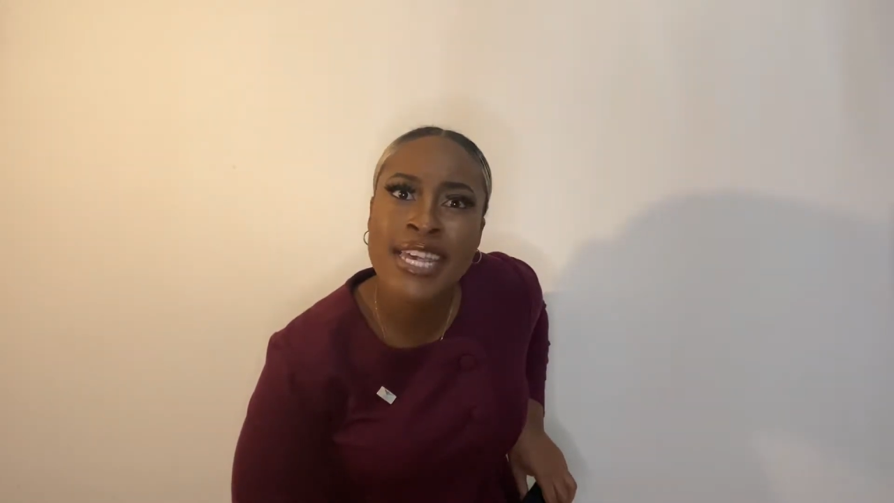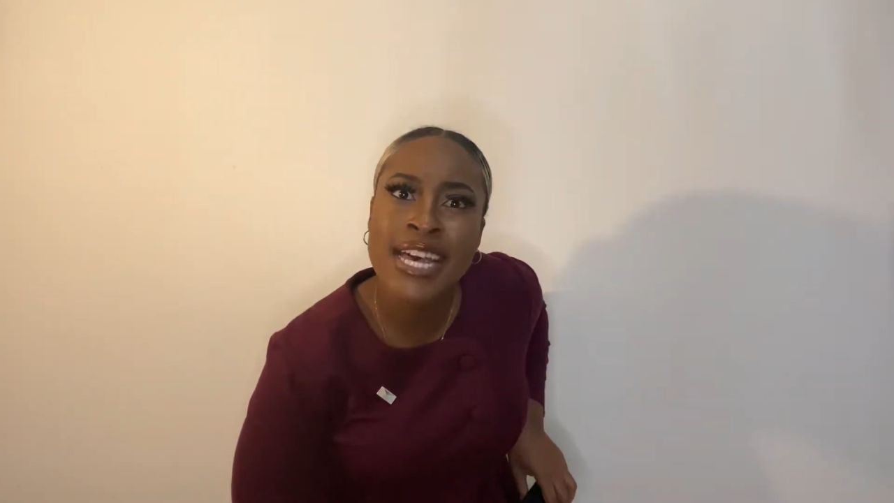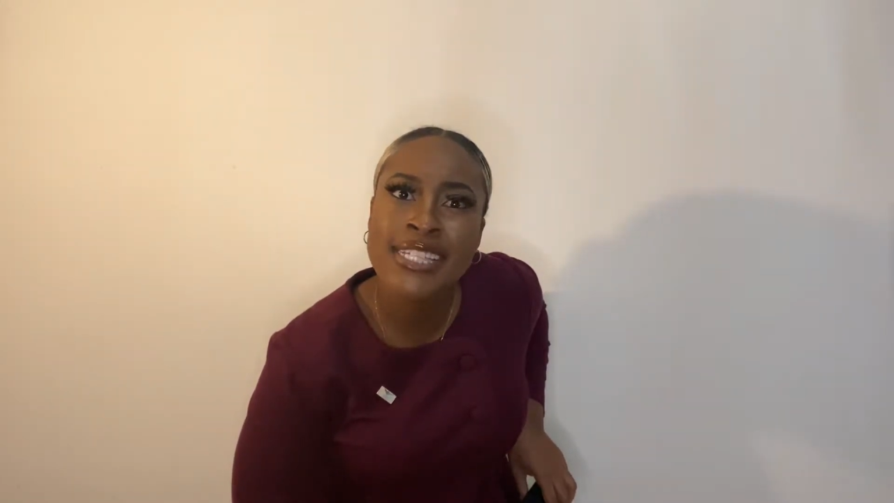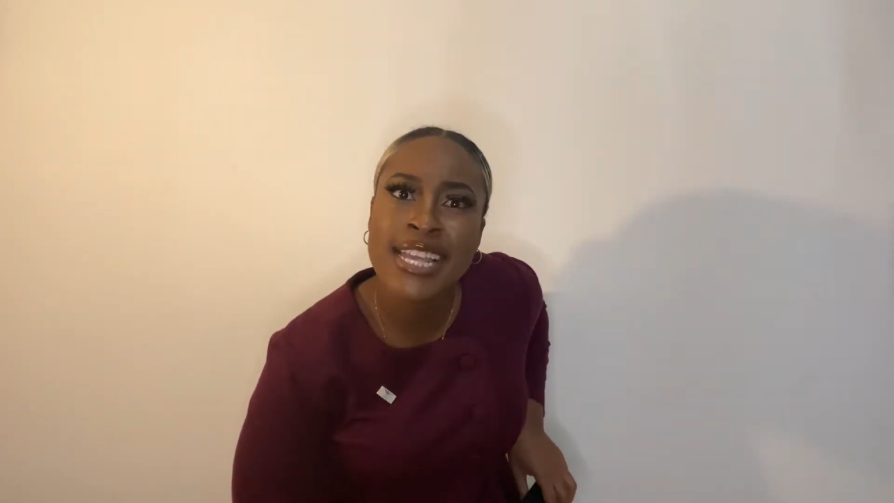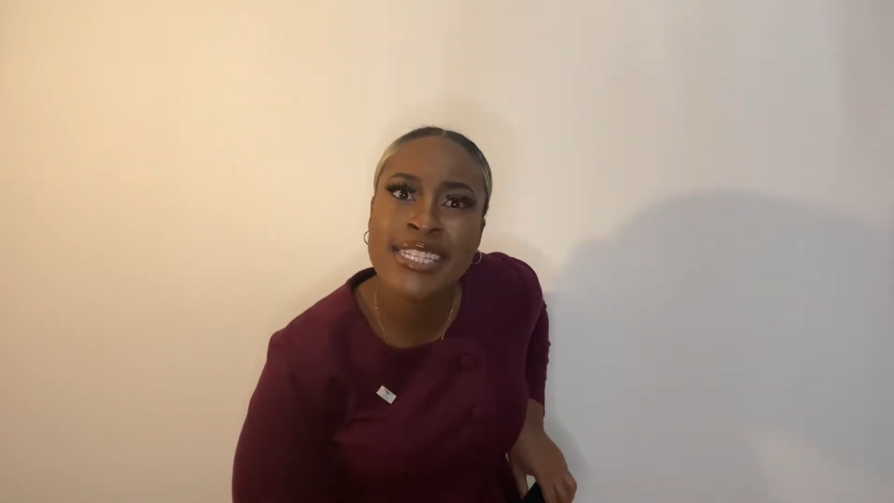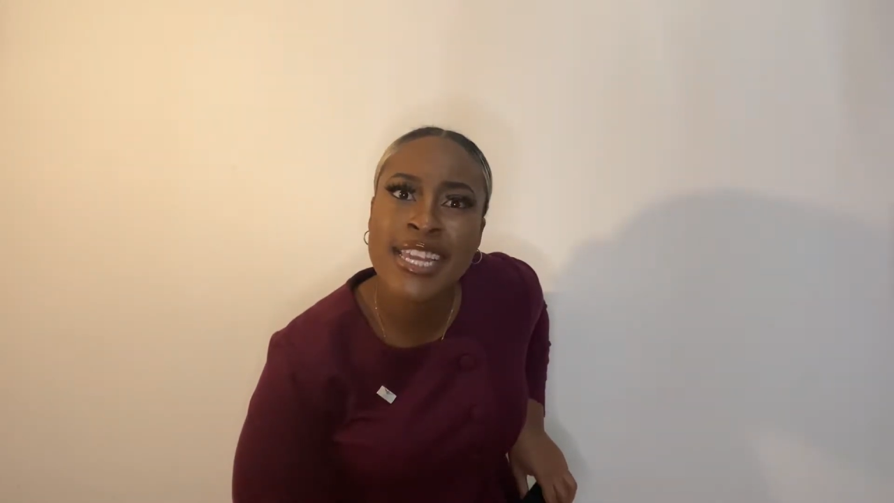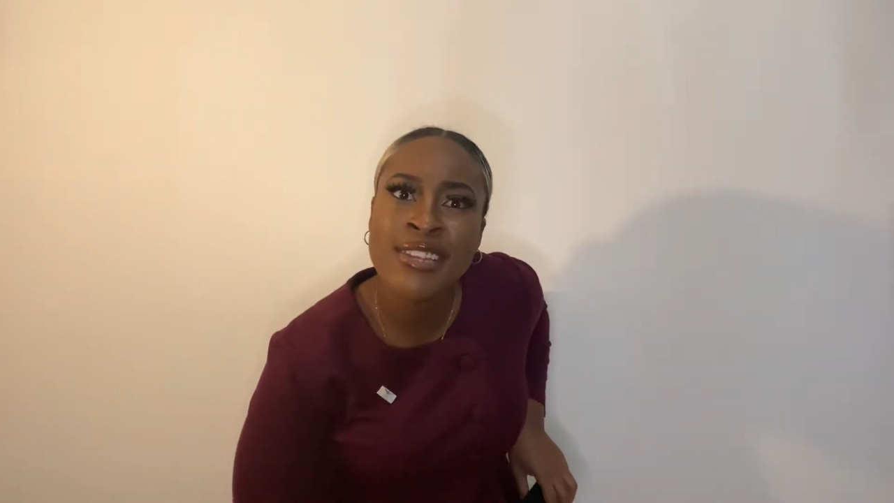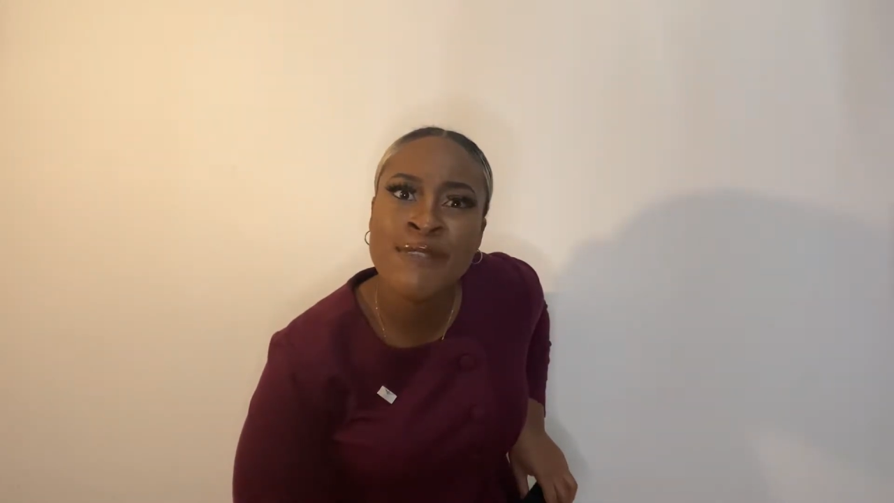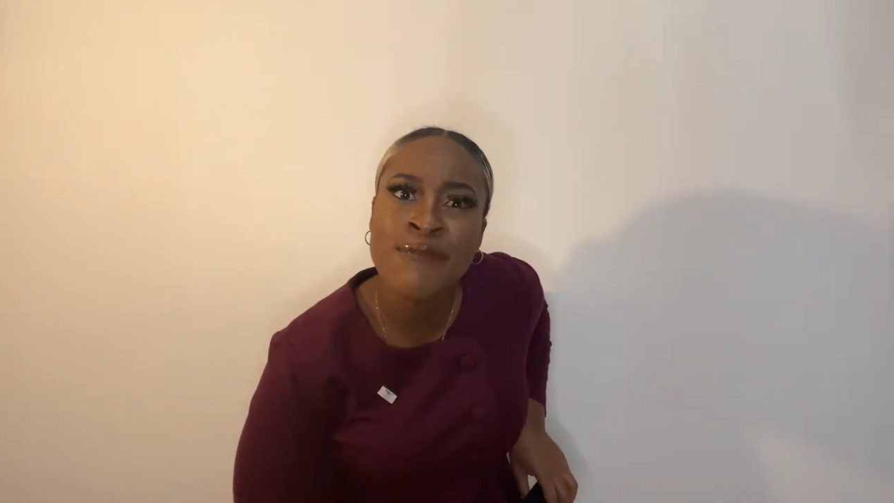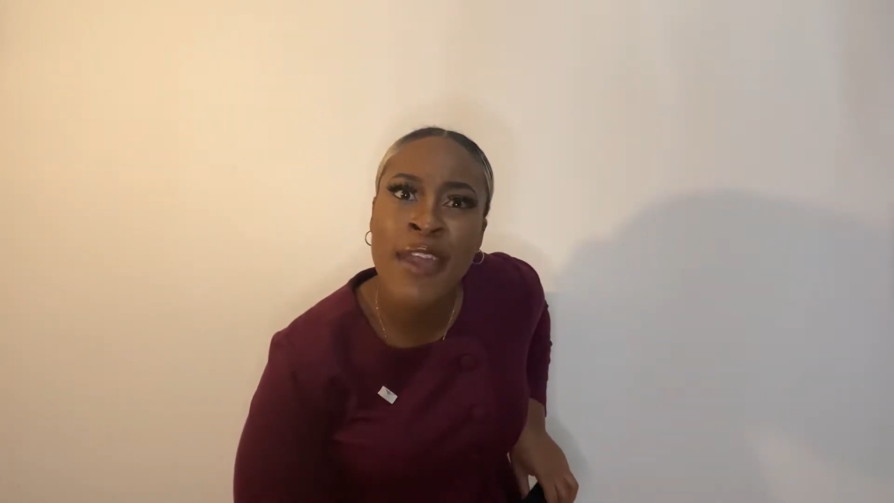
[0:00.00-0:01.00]
because you
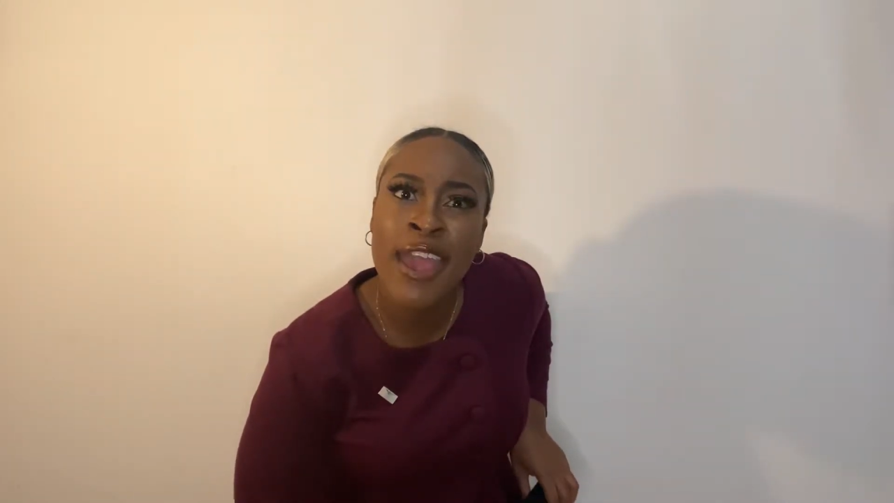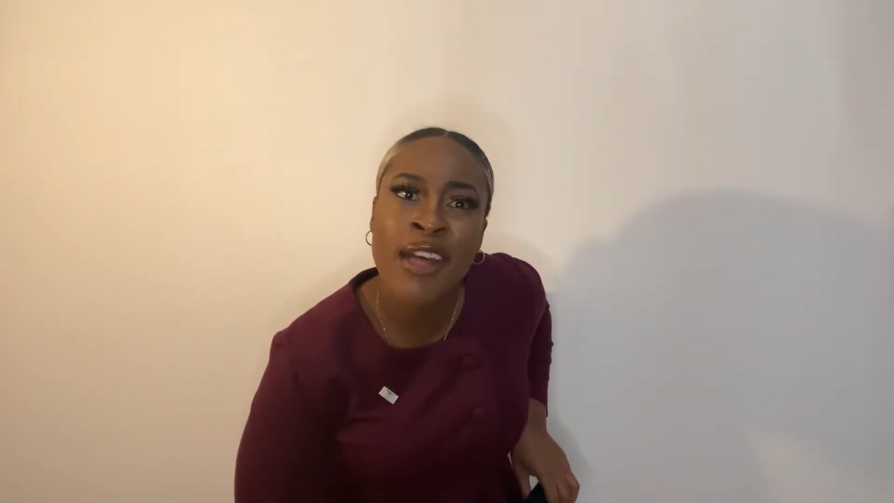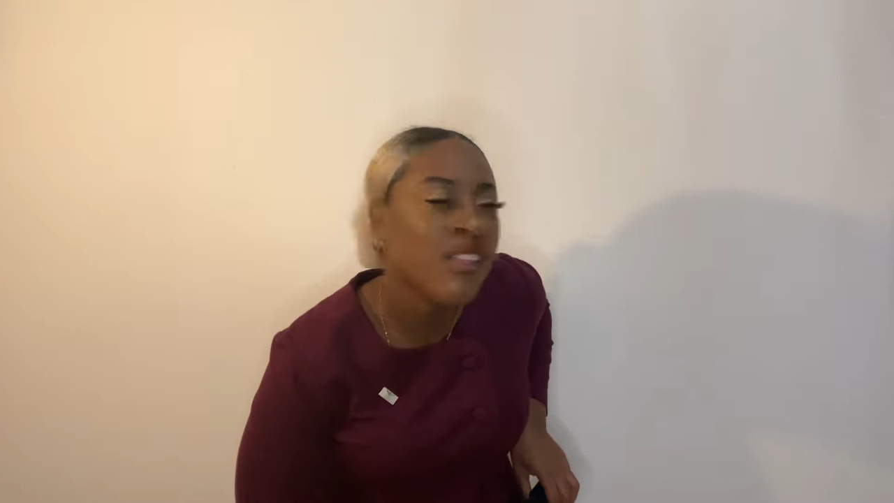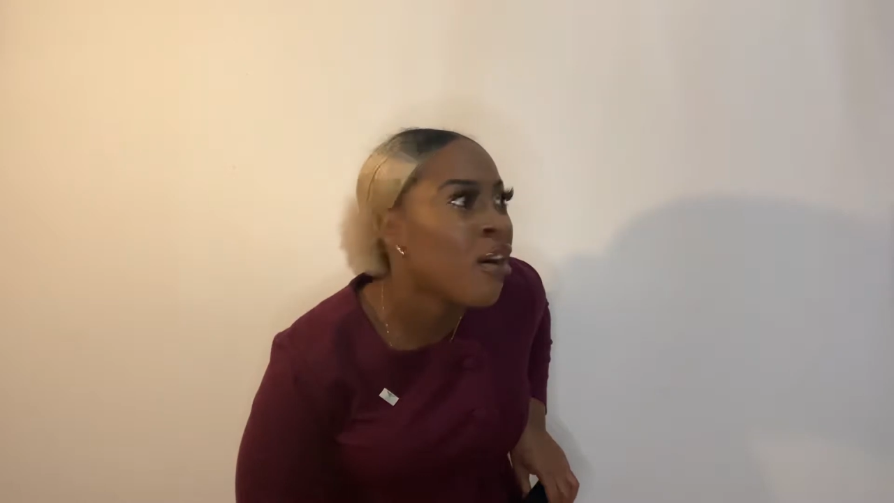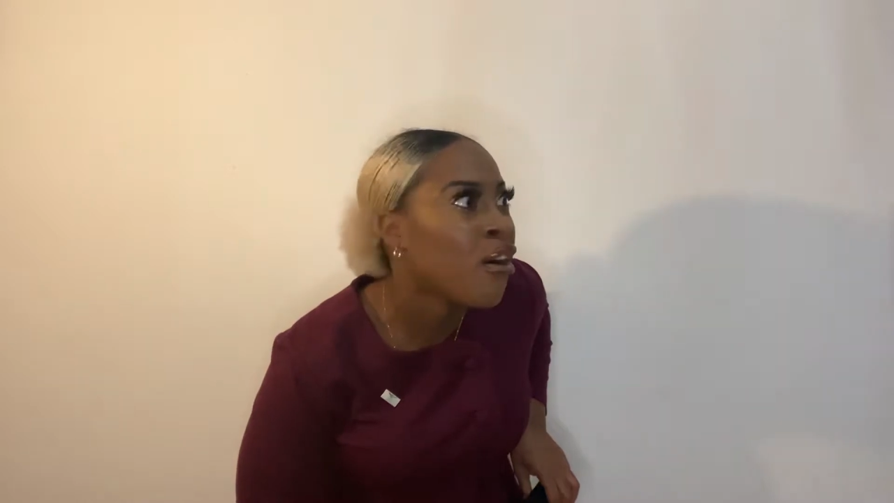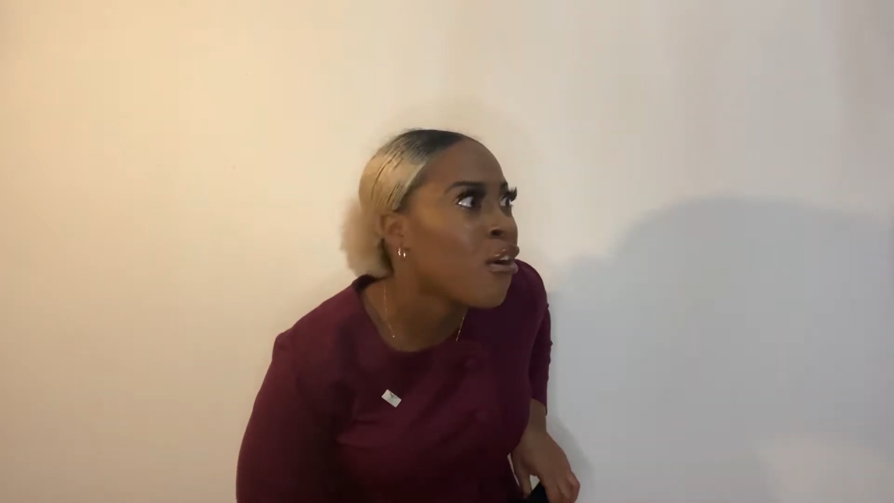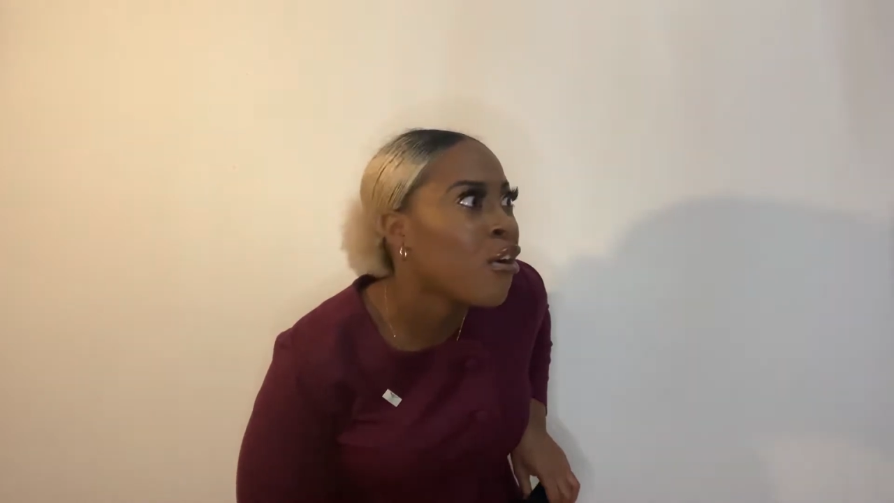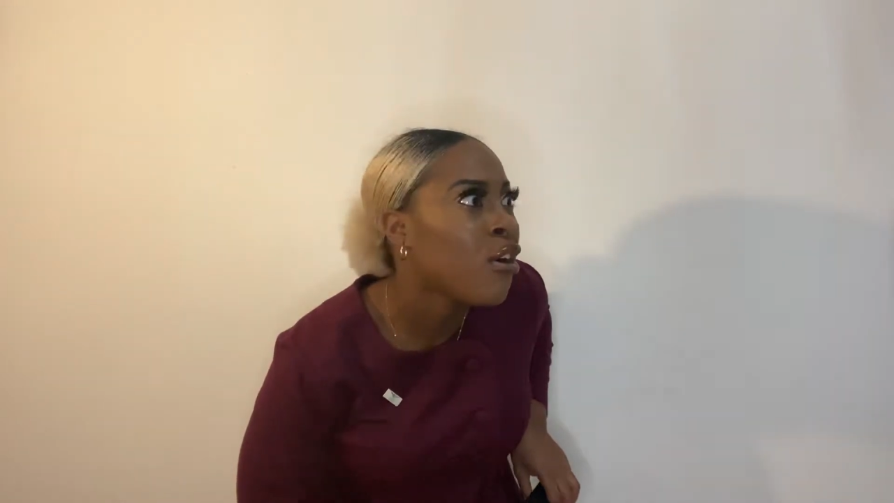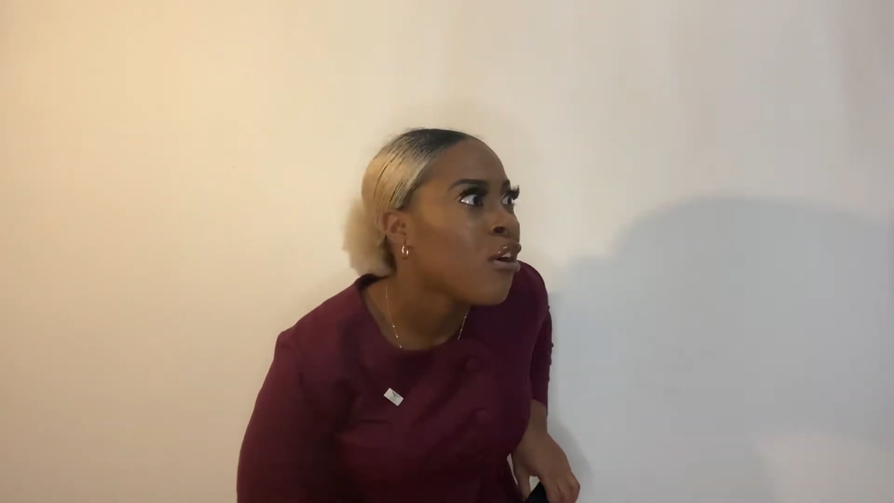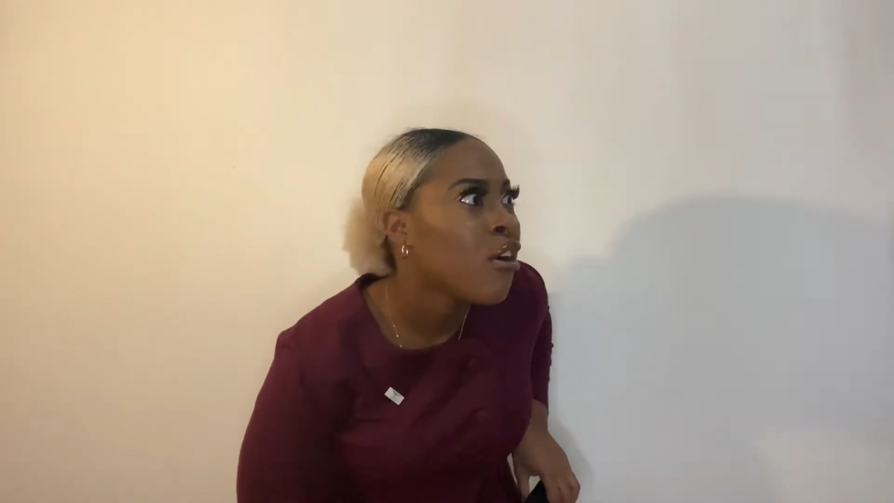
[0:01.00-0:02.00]
didn't fail,